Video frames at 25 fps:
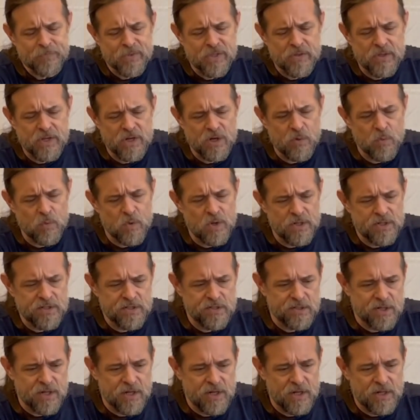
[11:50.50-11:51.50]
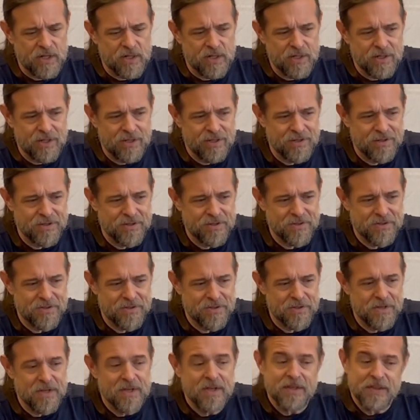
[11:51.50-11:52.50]
there was a
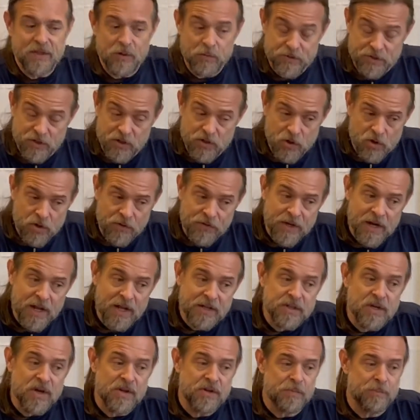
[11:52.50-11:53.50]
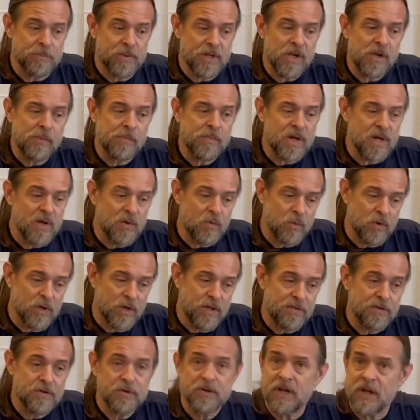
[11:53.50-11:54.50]
girl that I'd gone to Belmont
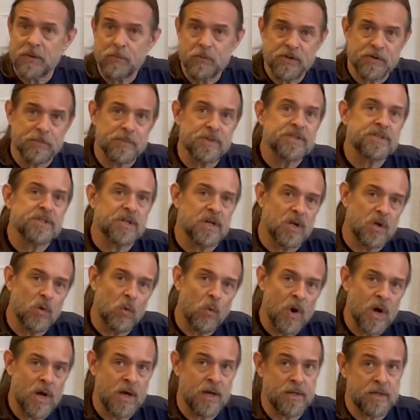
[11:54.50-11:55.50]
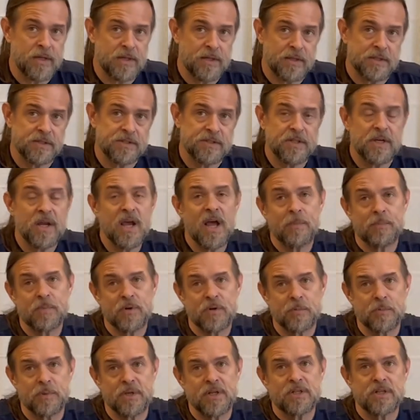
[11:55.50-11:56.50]
with, and her name was Michelle White, and she happened
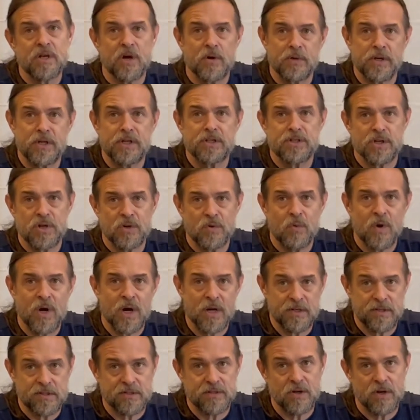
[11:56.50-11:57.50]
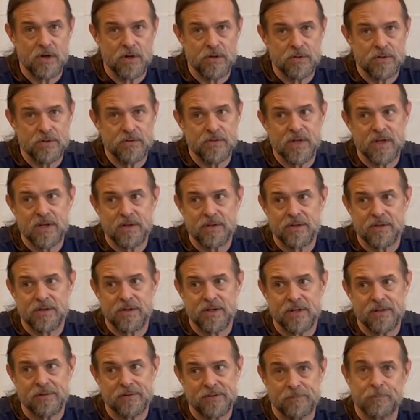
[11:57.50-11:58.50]
to be Tony Joe White's daughter.
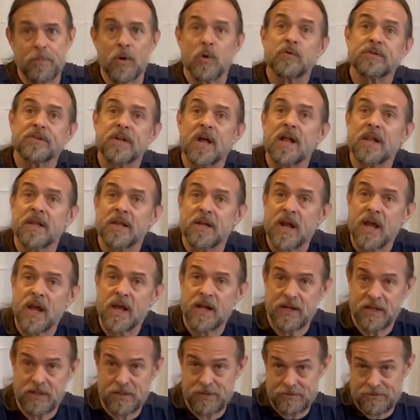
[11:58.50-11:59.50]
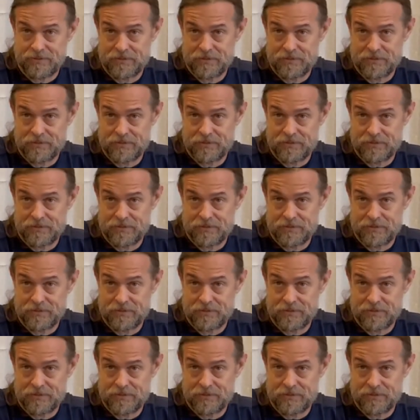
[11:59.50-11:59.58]
That's Poke Salad Annie,